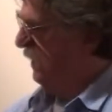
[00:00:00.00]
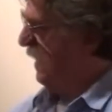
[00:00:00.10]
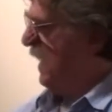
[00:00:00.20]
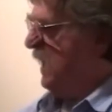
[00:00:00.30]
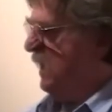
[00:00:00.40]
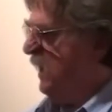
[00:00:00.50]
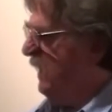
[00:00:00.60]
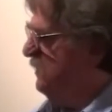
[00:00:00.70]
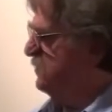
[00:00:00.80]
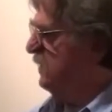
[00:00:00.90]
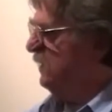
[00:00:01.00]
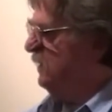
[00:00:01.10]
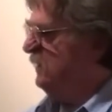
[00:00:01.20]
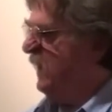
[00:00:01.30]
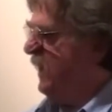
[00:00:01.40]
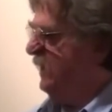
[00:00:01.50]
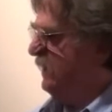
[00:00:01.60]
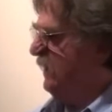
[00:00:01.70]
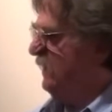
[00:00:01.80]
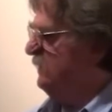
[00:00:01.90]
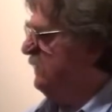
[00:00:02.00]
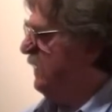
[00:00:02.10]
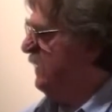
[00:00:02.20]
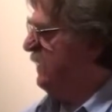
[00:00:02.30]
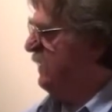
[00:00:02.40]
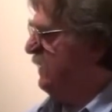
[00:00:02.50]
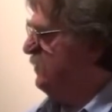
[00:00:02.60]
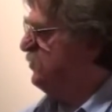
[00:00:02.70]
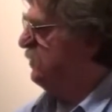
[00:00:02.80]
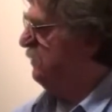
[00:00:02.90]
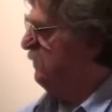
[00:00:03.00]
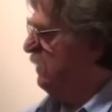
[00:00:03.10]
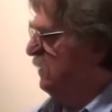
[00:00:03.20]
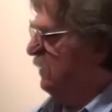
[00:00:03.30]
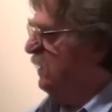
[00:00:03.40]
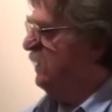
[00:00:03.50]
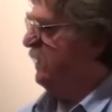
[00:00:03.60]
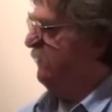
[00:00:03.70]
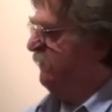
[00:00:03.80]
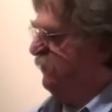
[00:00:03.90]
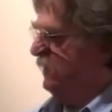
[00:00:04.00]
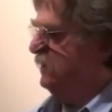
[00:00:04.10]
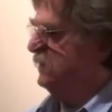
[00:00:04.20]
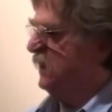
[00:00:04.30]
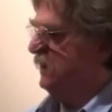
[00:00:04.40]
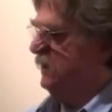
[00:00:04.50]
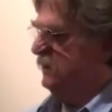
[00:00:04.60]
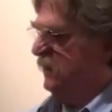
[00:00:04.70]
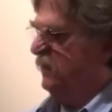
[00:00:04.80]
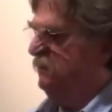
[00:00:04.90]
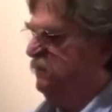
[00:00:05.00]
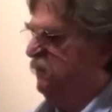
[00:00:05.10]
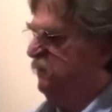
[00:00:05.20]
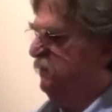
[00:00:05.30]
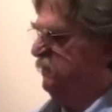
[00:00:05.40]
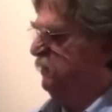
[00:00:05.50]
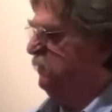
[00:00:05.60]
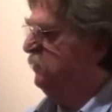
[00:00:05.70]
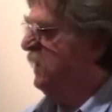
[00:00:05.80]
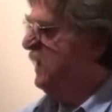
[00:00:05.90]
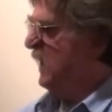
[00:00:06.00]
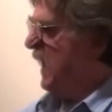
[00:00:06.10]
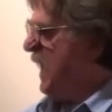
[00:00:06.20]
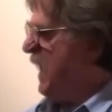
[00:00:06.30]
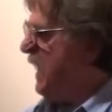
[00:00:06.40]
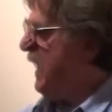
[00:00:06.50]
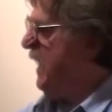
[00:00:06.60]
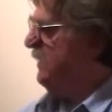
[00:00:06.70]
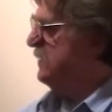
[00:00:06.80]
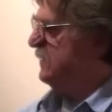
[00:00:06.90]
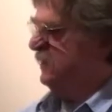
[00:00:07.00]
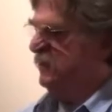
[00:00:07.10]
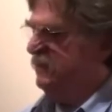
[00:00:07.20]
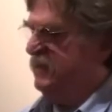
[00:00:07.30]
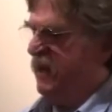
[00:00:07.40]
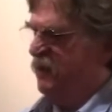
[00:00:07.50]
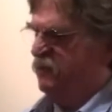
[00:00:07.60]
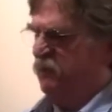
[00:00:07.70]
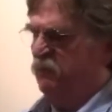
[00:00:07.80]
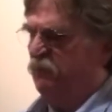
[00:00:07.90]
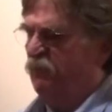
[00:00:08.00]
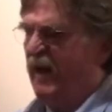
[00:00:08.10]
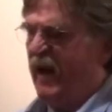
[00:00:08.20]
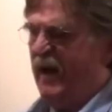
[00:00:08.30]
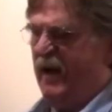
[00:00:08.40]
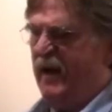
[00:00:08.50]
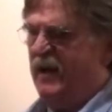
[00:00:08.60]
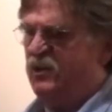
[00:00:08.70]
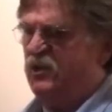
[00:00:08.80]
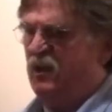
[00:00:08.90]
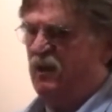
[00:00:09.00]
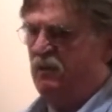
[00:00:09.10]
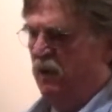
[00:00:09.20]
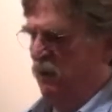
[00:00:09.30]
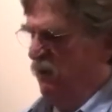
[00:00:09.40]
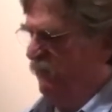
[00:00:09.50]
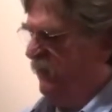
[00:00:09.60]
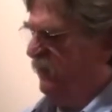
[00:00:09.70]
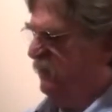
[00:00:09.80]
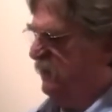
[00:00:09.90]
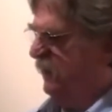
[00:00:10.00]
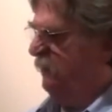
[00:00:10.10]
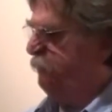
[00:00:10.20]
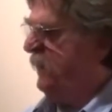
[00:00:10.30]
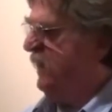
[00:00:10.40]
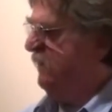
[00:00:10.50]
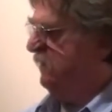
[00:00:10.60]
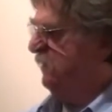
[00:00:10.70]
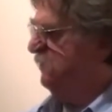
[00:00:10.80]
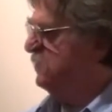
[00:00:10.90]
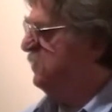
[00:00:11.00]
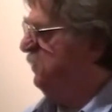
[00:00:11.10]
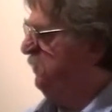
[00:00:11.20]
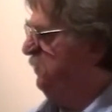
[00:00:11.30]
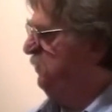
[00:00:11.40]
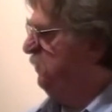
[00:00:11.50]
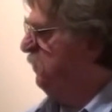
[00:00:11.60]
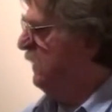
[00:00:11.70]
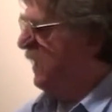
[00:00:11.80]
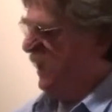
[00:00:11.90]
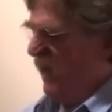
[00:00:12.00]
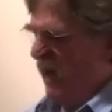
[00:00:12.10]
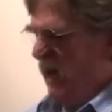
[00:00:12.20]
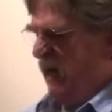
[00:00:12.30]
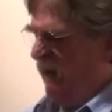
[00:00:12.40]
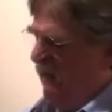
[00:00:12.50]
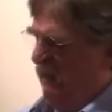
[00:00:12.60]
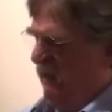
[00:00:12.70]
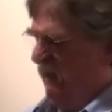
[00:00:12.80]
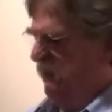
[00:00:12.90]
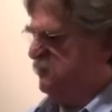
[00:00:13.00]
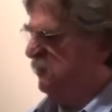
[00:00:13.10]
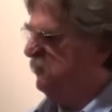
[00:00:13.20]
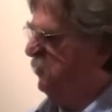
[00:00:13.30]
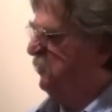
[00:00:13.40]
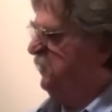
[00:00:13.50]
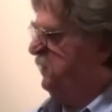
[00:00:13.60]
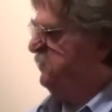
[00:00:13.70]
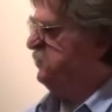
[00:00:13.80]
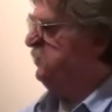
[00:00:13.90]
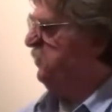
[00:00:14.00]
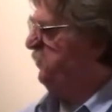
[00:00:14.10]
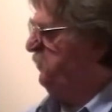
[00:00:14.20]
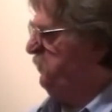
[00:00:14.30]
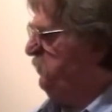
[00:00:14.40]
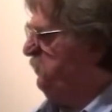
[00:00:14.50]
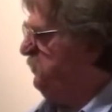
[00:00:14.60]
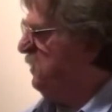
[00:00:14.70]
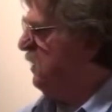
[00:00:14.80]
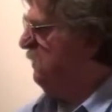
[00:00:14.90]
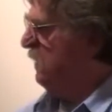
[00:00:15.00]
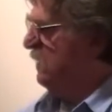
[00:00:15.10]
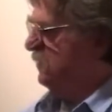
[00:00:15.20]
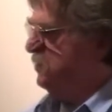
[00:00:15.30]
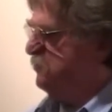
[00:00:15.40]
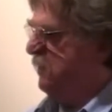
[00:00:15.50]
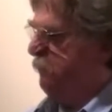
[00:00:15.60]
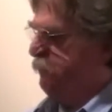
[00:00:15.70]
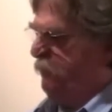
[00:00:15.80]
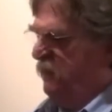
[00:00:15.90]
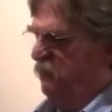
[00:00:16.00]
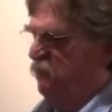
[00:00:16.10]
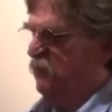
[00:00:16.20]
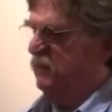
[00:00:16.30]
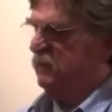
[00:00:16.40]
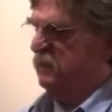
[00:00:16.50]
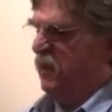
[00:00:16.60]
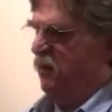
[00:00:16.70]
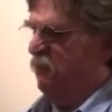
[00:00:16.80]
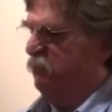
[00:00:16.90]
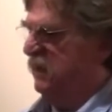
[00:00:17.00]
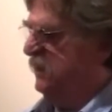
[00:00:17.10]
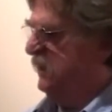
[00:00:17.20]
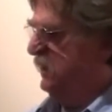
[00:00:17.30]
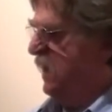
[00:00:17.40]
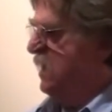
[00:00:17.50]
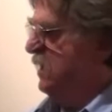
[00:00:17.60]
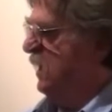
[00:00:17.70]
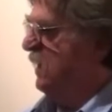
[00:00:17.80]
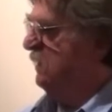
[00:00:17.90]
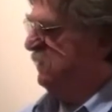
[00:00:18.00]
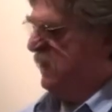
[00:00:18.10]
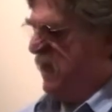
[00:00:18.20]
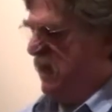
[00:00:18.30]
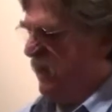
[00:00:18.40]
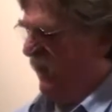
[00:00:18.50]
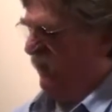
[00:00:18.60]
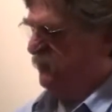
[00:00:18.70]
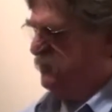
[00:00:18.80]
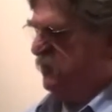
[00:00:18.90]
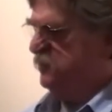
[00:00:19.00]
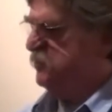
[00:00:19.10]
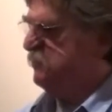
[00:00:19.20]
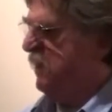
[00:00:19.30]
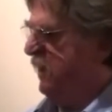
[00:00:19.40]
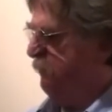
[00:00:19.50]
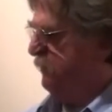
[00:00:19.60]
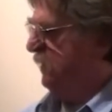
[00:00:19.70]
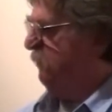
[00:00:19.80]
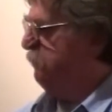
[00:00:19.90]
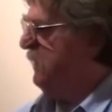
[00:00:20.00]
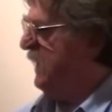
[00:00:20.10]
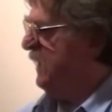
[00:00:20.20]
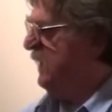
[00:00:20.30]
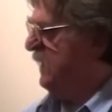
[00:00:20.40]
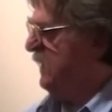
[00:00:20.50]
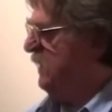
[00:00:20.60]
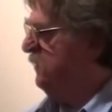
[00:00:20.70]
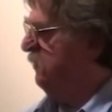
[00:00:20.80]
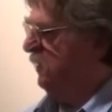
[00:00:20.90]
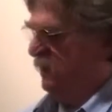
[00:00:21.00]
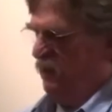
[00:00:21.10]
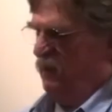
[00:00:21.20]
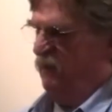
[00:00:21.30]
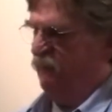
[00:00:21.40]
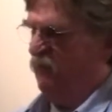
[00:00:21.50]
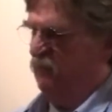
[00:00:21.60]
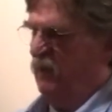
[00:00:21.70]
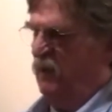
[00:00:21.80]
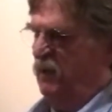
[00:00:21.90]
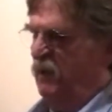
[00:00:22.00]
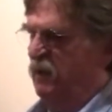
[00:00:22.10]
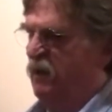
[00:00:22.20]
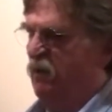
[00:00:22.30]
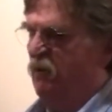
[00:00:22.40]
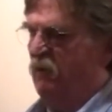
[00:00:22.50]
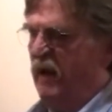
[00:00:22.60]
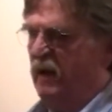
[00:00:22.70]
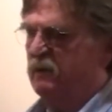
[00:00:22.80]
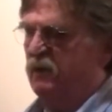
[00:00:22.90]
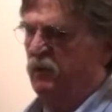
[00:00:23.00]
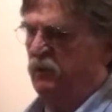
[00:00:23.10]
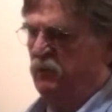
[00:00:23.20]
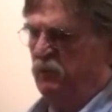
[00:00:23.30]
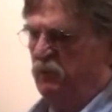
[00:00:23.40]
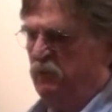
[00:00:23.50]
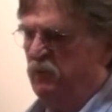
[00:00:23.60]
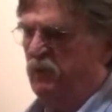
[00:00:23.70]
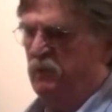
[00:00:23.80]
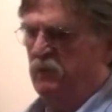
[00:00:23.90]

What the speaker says: I hates the Yankee nation and everything they do. I hates the Declaration of Independence too. I hates the glorious Union just dripping with our blood. And I hates the striped banner, and if I did all I could.